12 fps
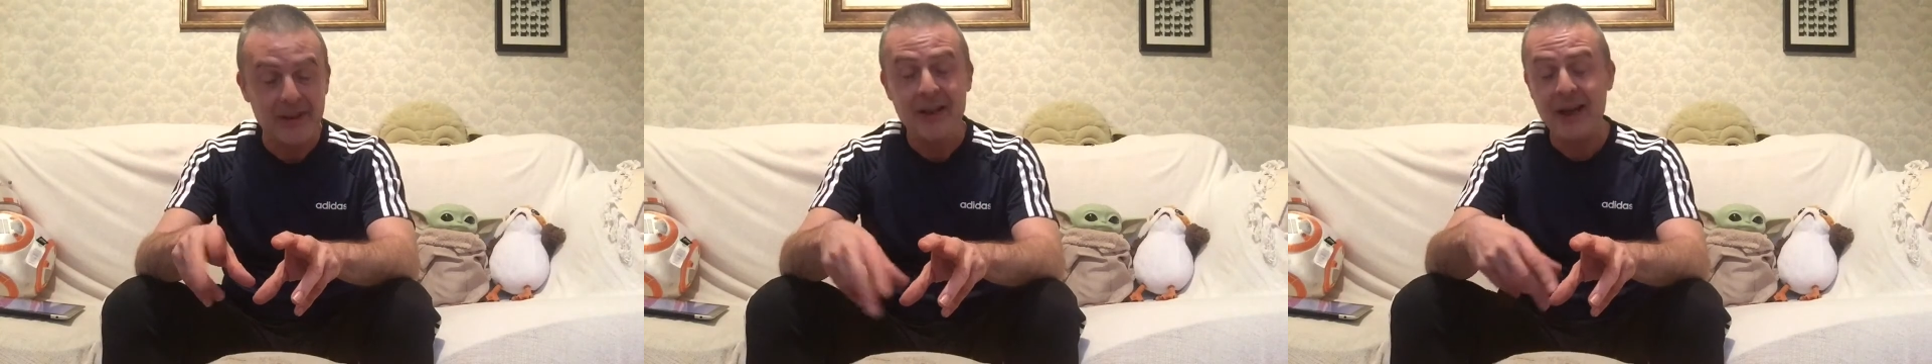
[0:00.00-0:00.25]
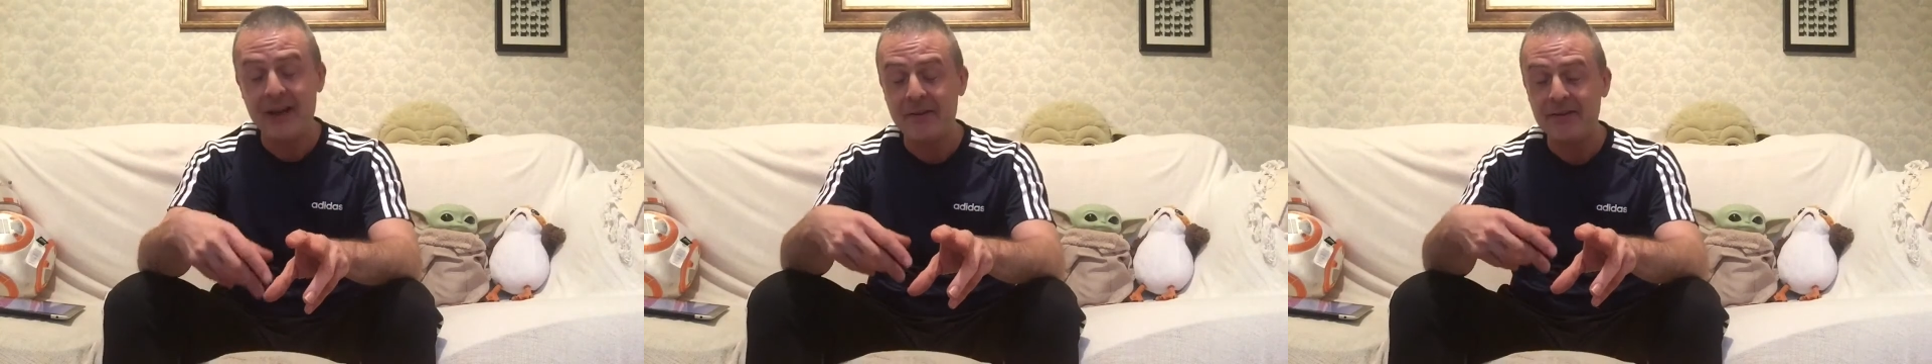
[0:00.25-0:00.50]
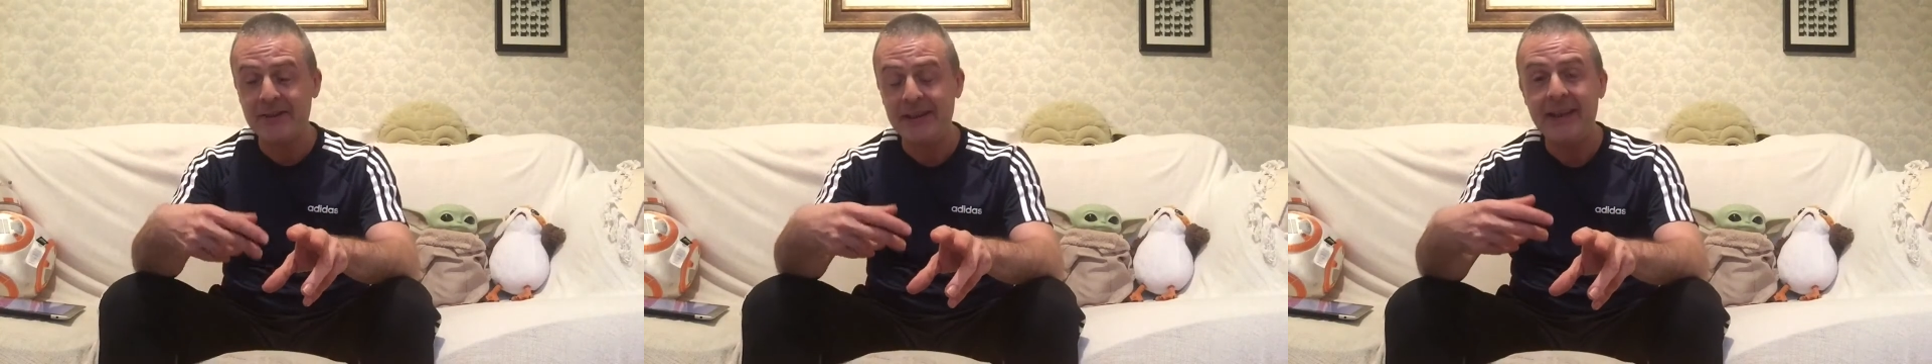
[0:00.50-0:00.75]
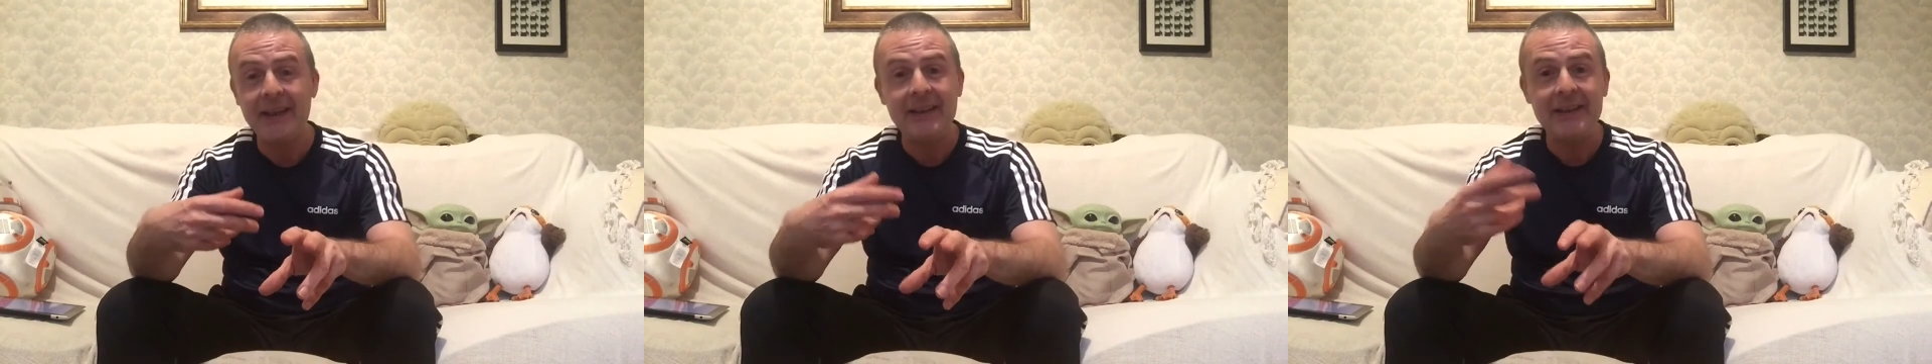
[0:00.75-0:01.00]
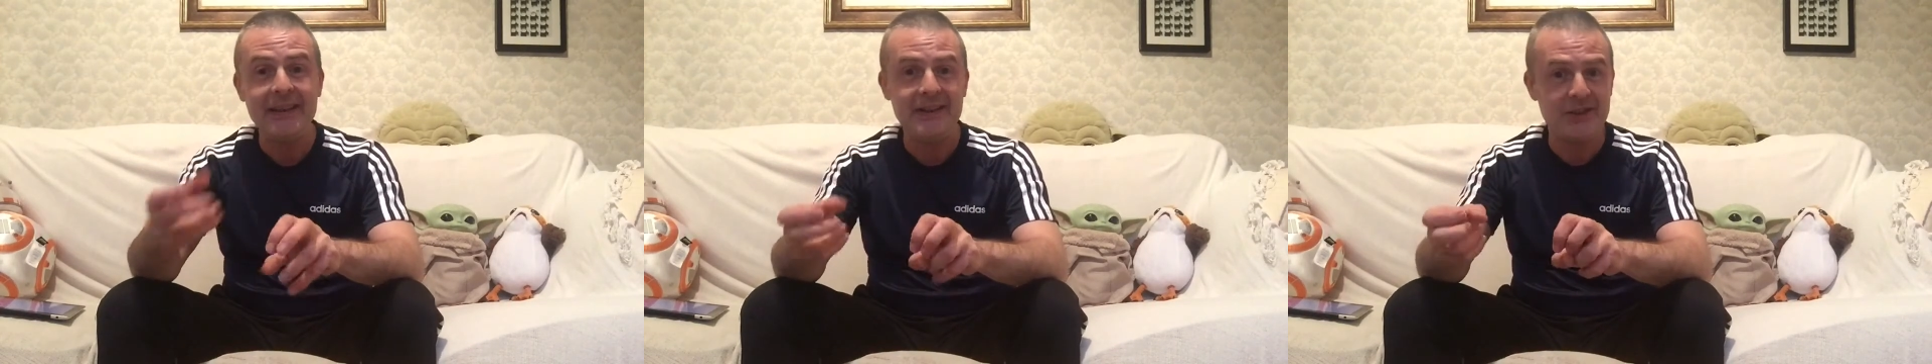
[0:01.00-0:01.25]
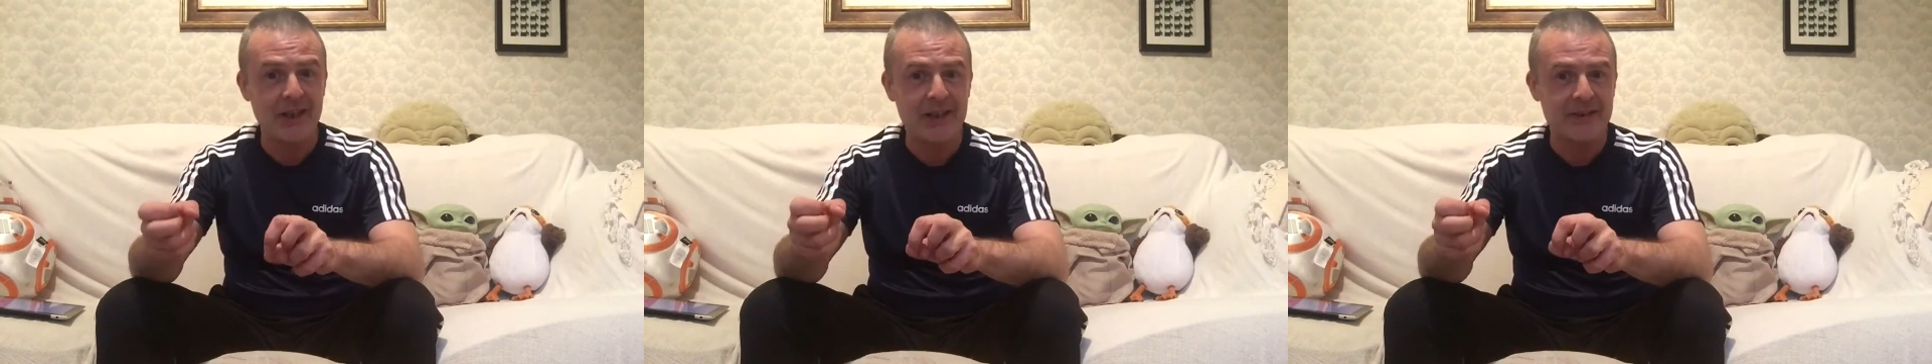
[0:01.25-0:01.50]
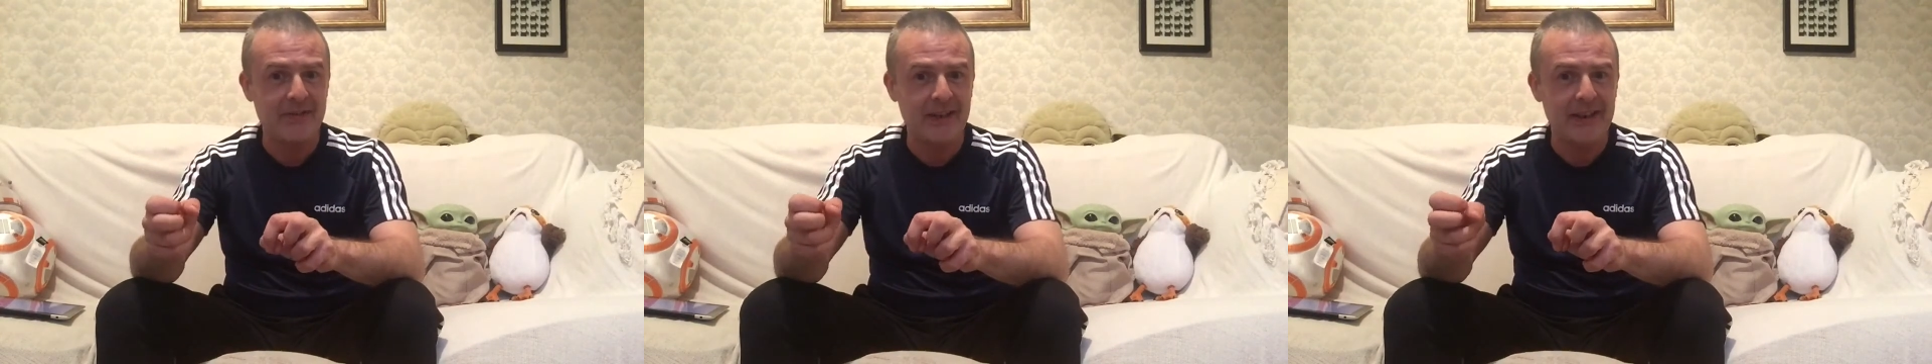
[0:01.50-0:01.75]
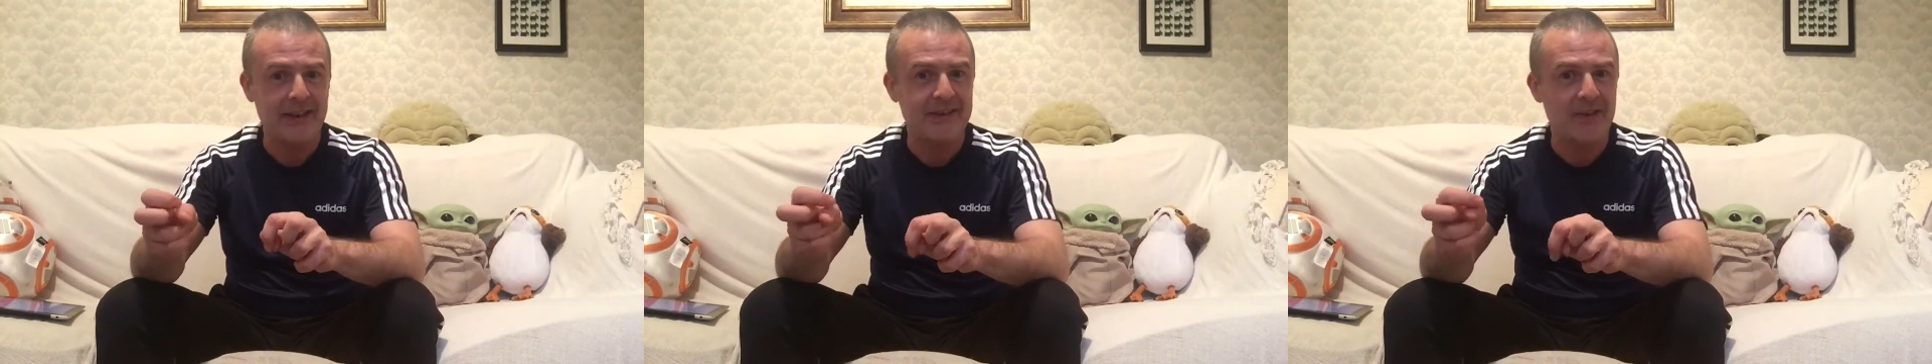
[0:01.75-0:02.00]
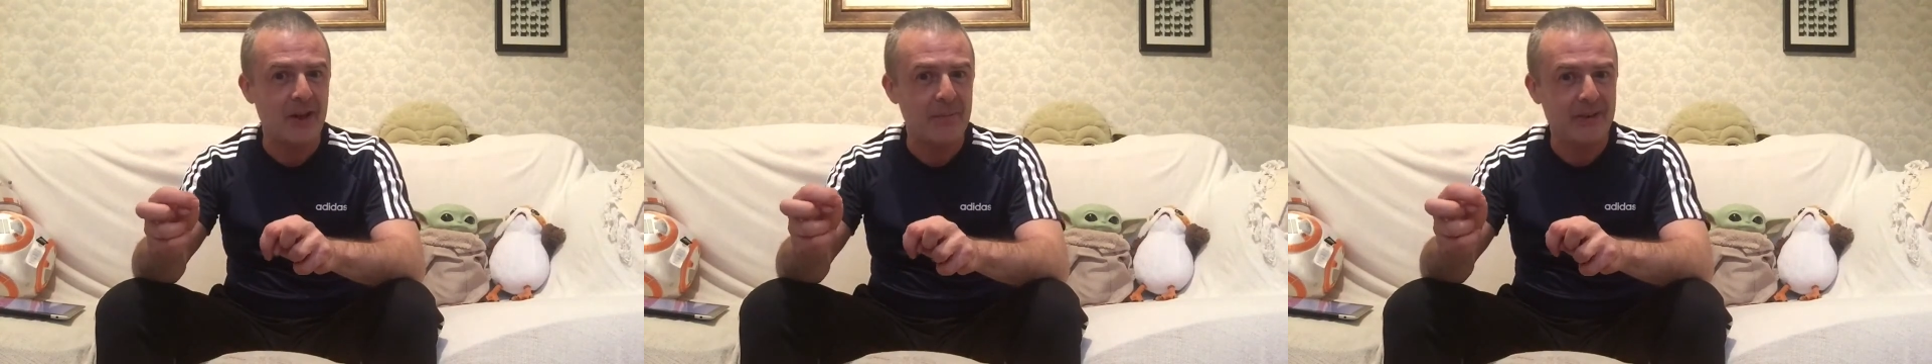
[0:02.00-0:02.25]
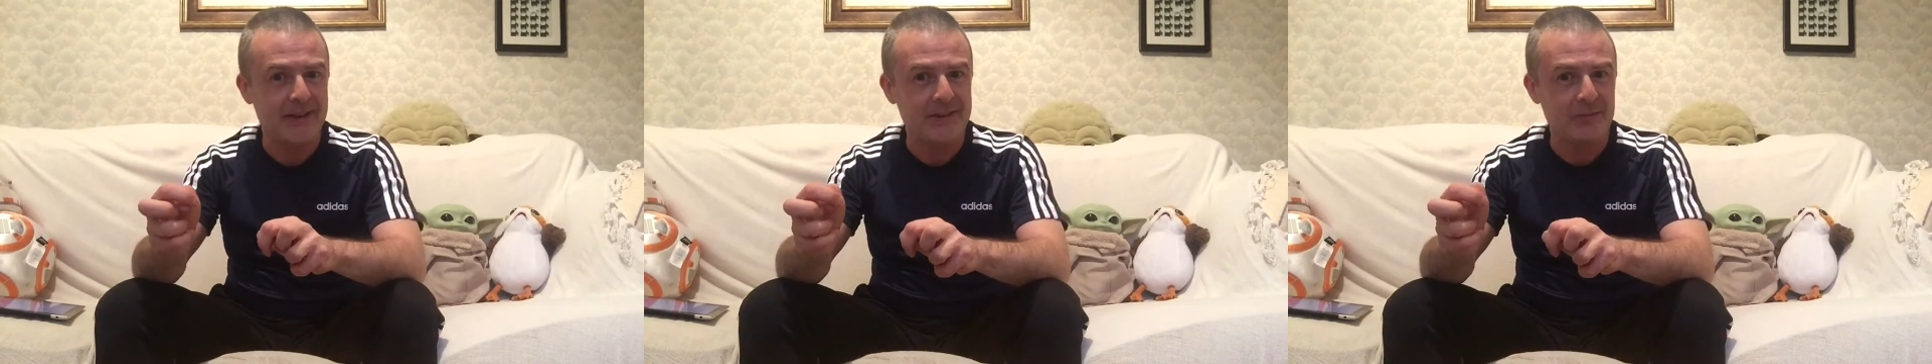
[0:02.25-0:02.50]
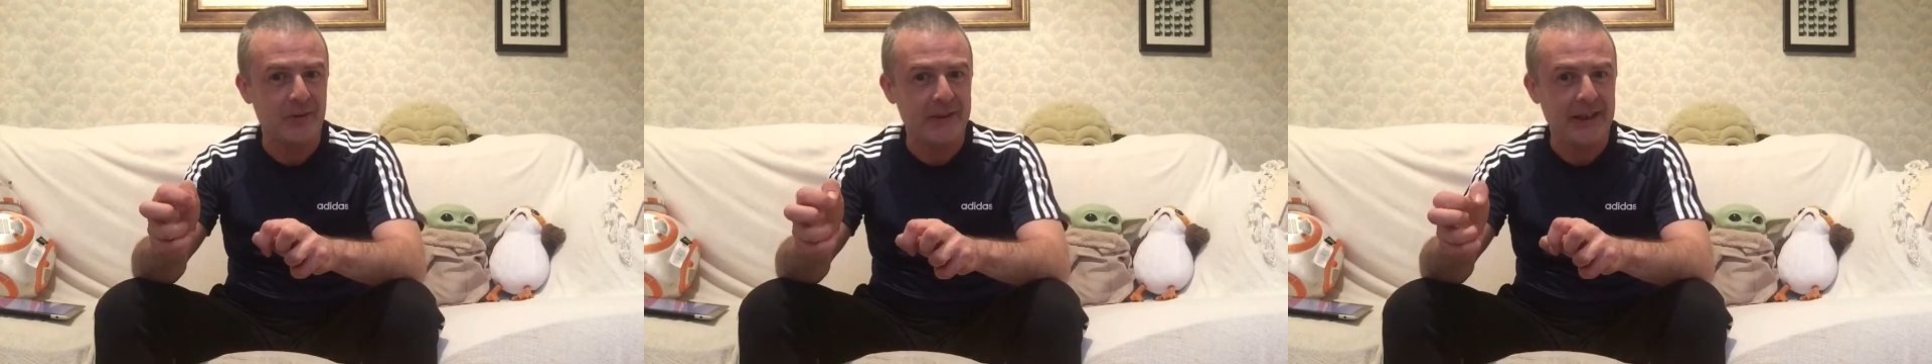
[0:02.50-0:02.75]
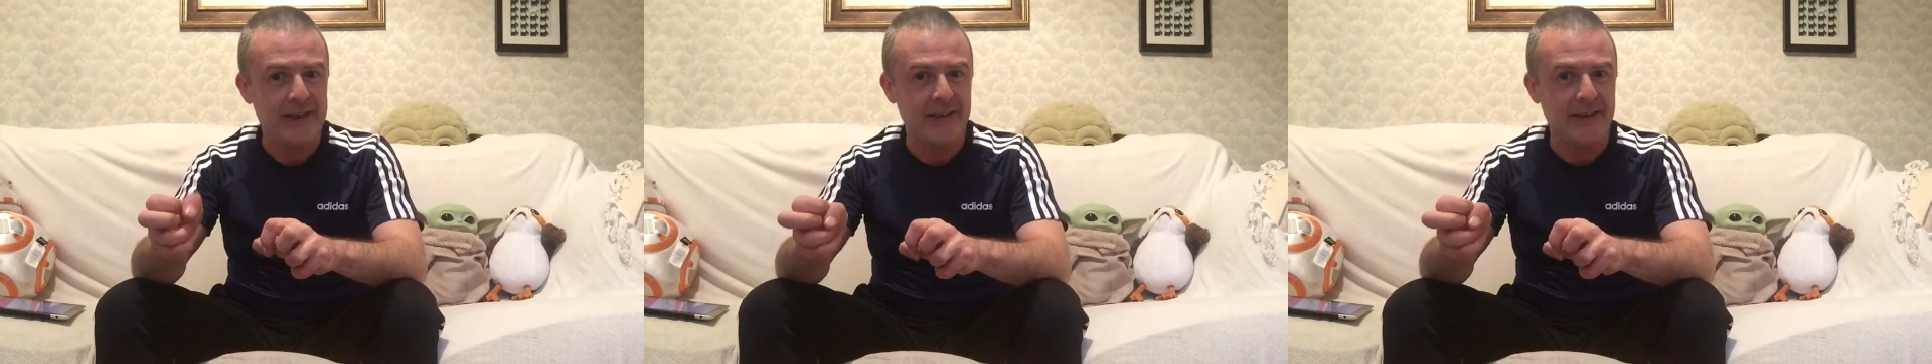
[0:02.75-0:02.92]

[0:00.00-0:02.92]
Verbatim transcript: And obviously, Lee Char's fate is not a pleasant one either.